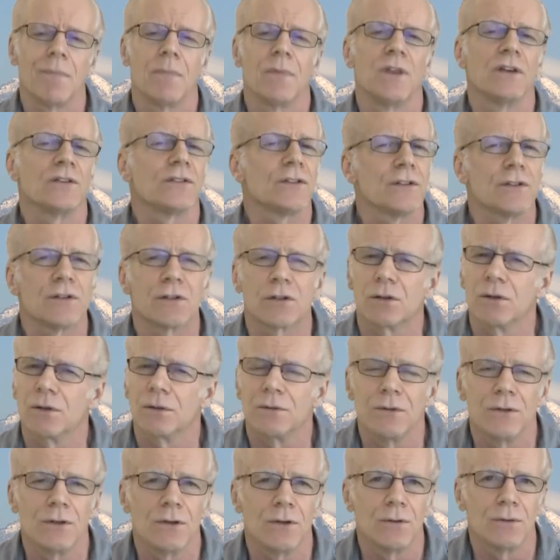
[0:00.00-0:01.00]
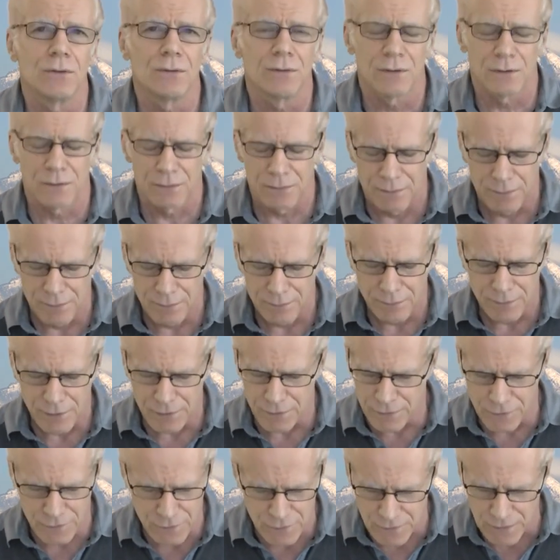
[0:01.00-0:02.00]
This is good news.
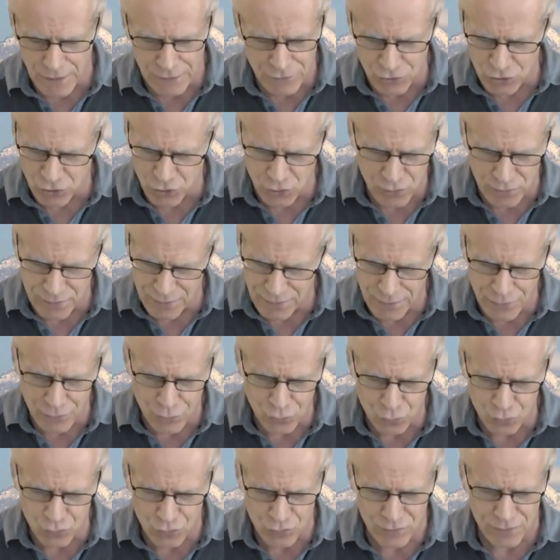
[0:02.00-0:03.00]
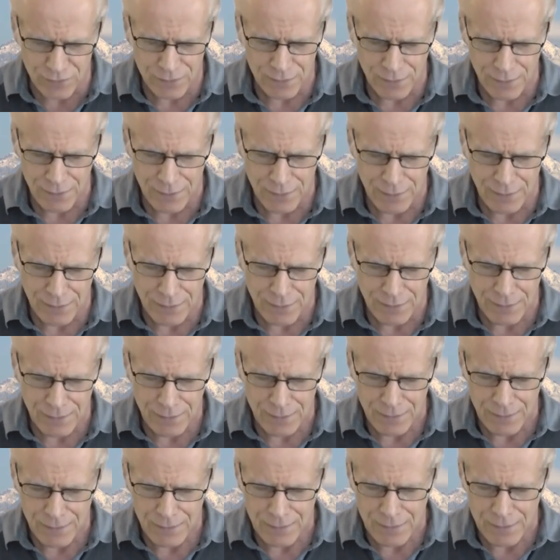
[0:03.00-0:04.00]
This is such good news.
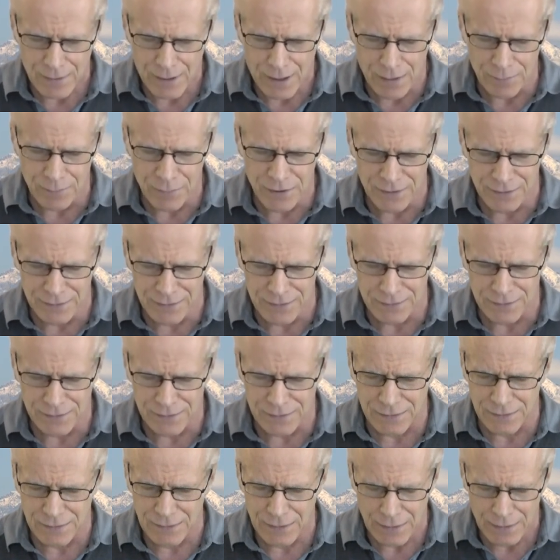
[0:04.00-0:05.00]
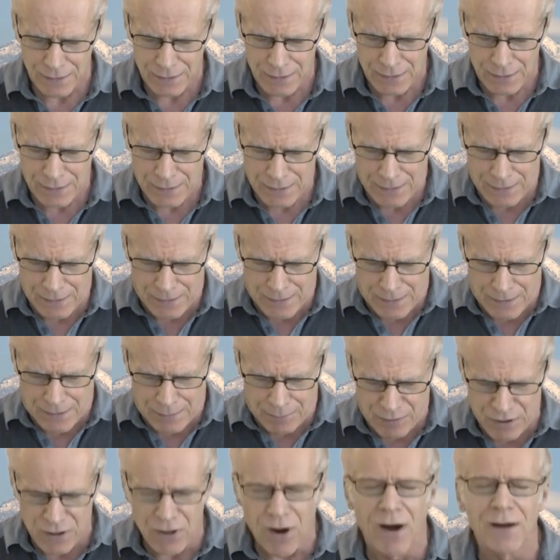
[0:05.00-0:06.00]
I mean, it's
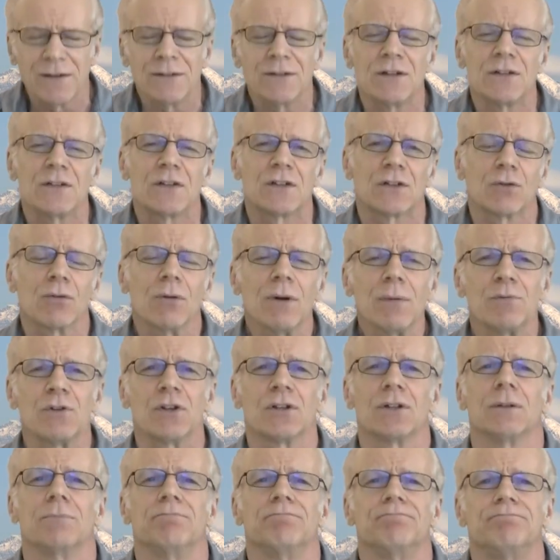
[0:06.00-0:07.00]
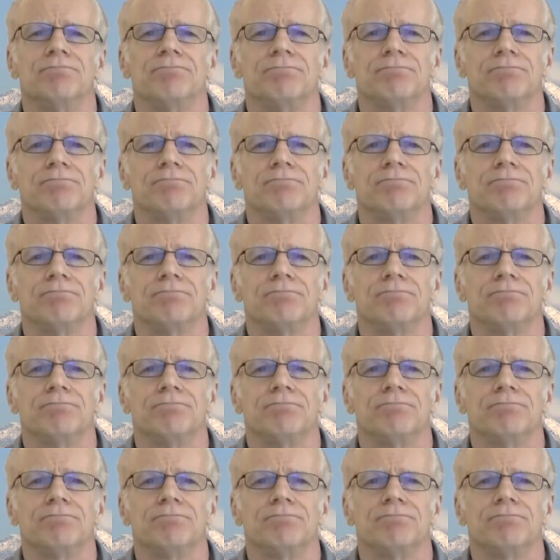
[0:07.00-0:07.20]
beyond description.